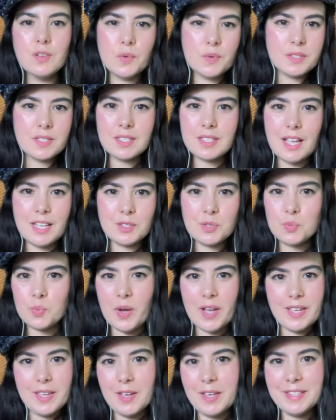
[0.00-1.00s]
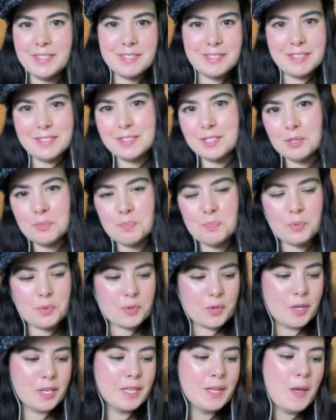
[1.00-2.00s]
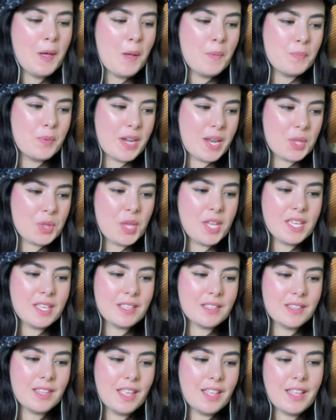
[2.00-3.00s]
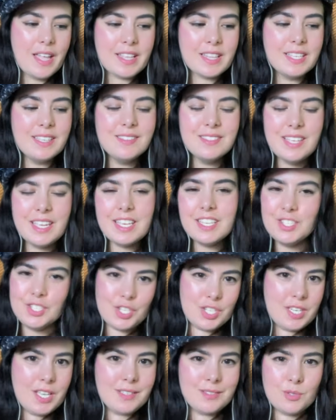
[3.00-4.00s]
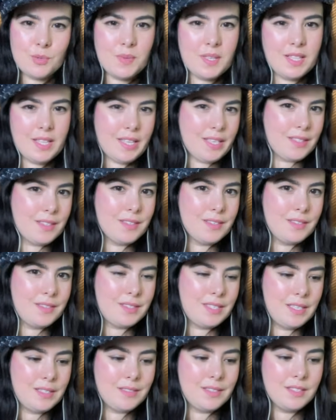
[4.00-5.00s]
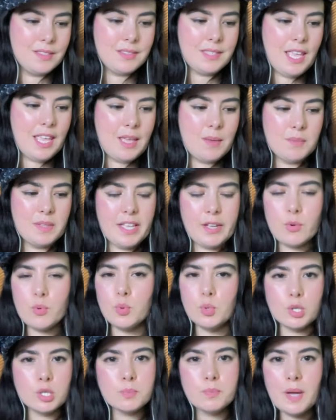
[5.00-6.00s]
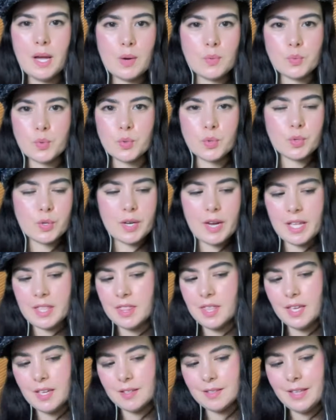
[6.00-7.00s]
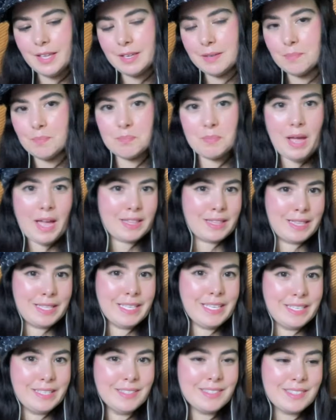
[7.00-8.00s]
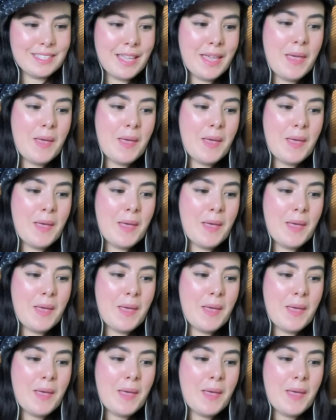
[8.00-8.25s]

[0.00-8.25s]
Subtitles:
Obviously that's why it's a sport, but I think at least the engine has to be like the same like horsepower. I think like at least.